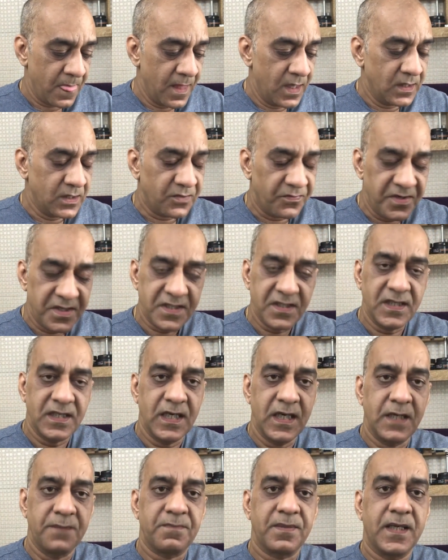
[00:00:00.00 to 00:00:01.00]
The reason
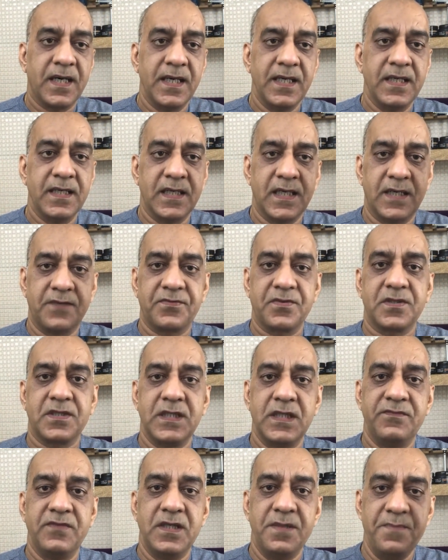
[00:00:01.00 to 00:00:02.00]
I apply an
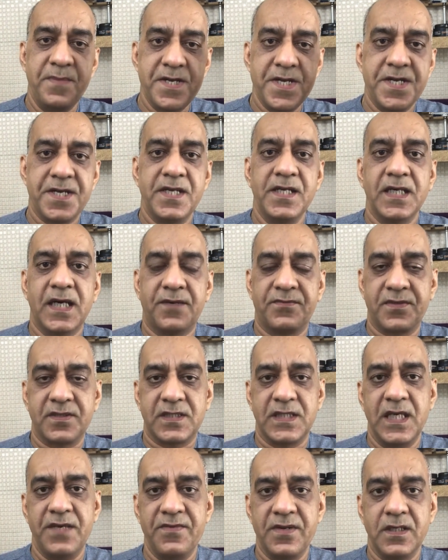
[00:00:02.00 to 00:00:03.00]
aftershave immediately after
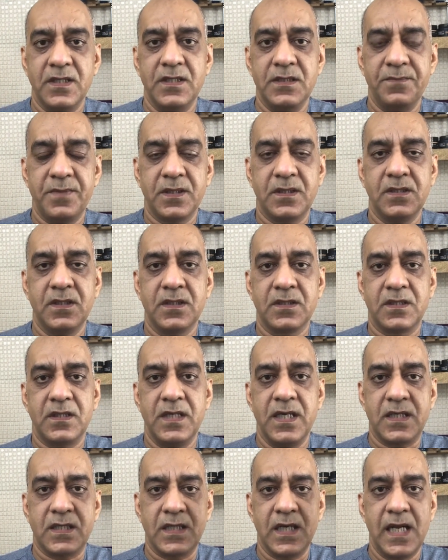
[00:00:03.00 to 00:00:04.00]
shaving is
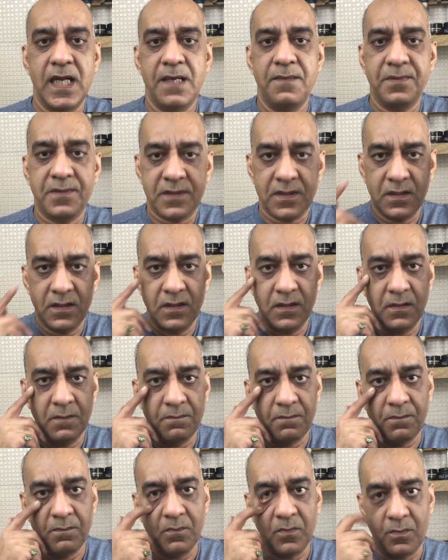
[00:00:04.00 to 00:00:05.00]
because it helps
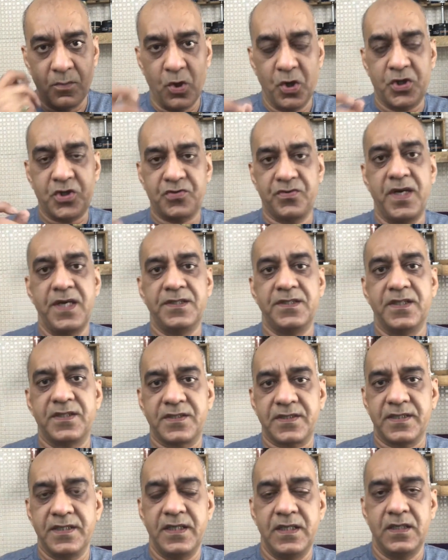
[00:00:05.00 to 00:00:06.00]
moisturize the
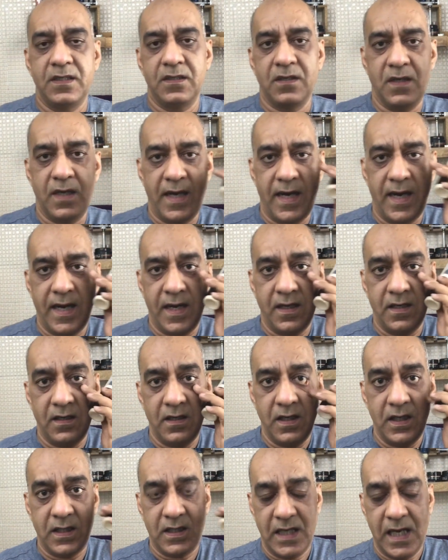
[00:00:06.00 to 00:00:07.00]
skin and
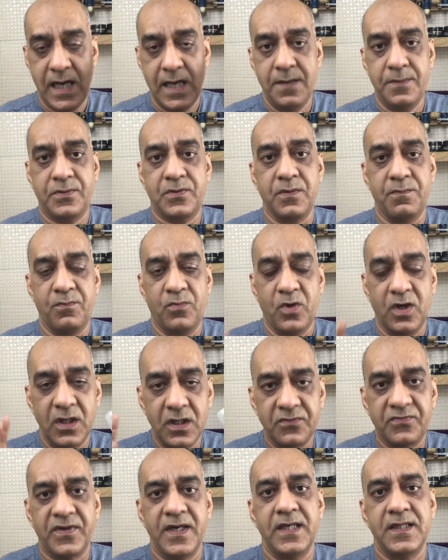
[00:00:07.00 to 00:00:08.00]
it helps
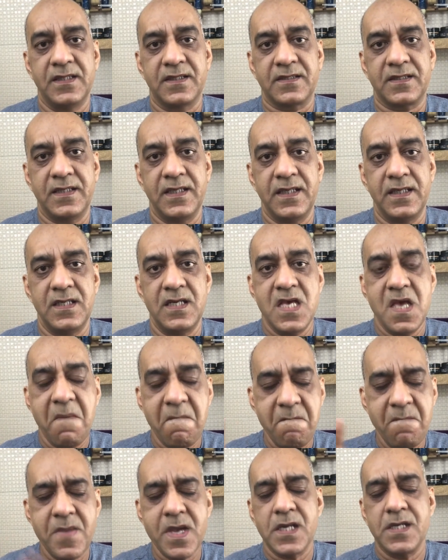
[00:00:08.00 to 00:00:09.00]
mollify the skin
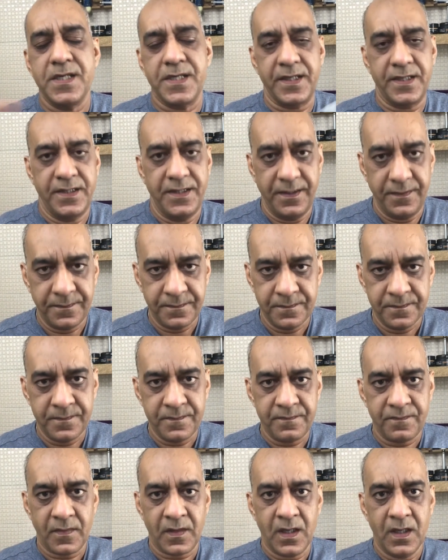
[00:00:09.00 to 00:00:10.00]
immediately.
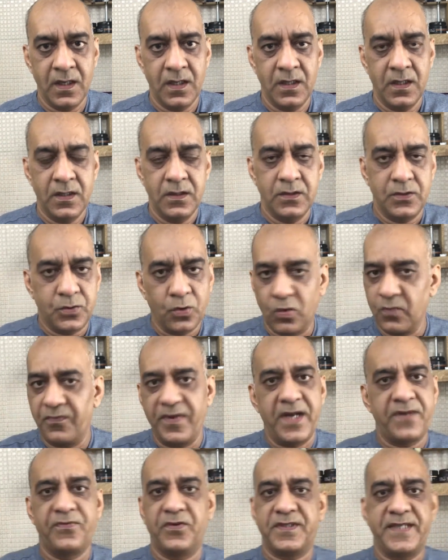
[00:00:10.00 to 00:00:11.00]
Don't
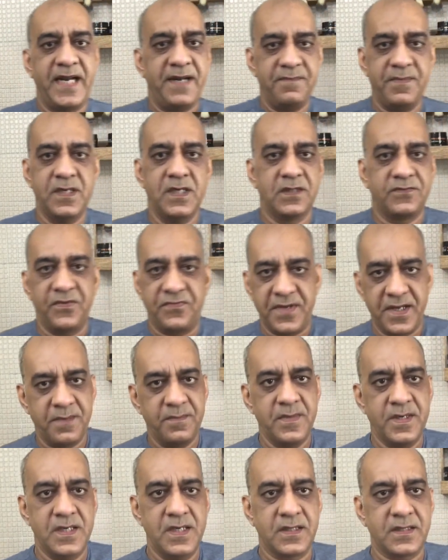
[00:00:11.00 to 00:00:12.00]
wait for 10 minutes,
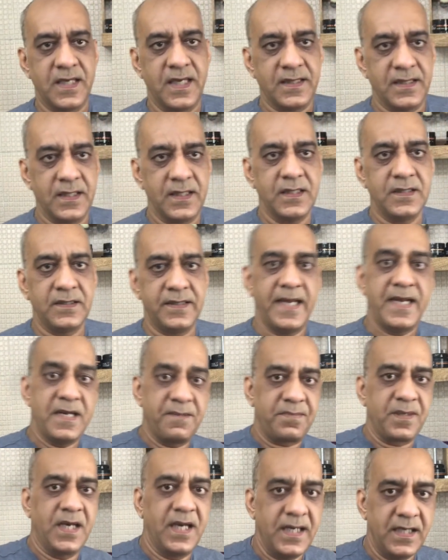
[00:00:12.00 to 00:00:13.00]
15 minutes and then
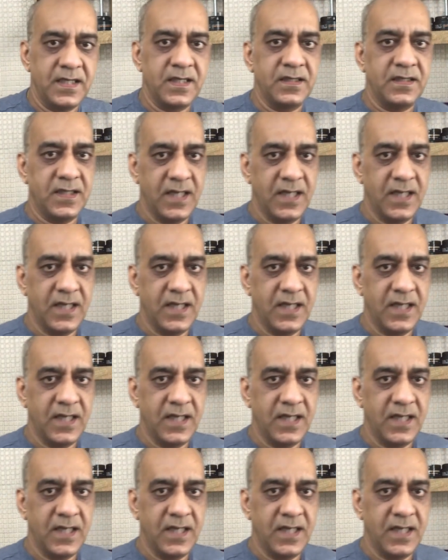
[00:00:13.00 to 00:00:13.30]
apply the